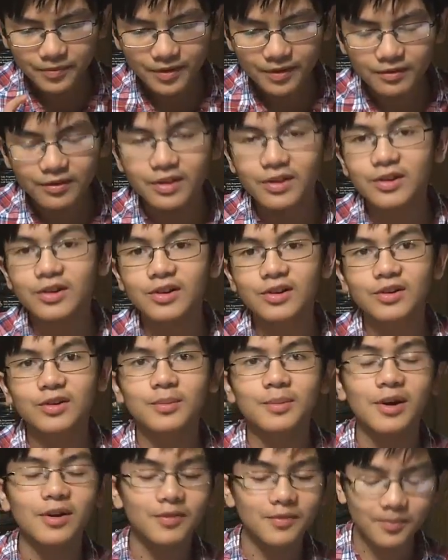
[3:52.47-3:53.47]
Really good in your
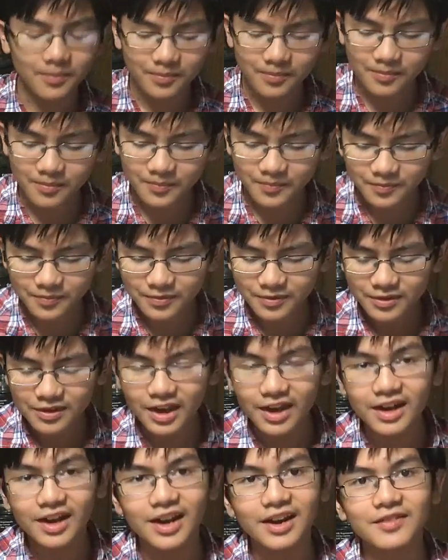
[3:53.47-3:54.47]
mouth.
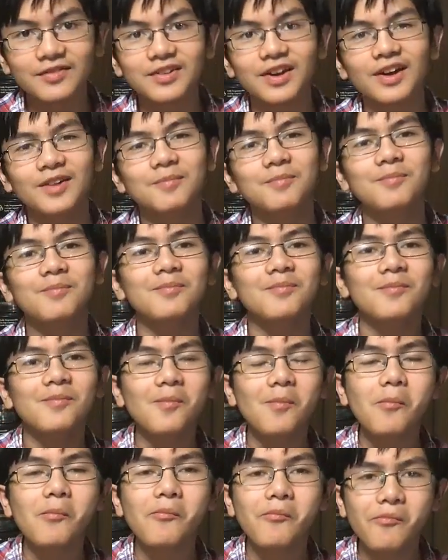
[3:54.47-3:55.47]
10 out of 10.
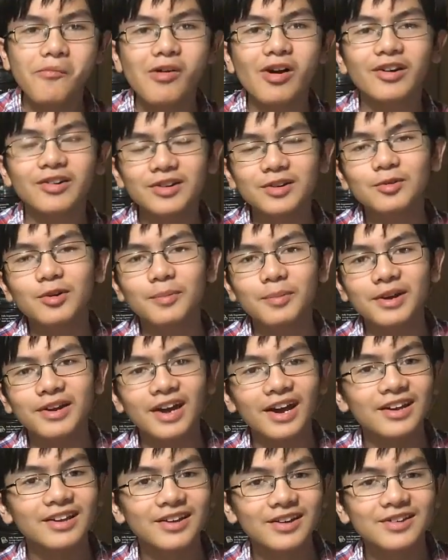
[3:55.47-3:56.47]
I can see why my
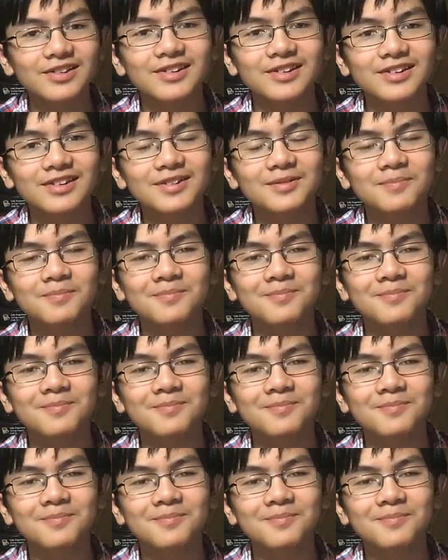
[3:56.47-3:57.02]
dad likes this.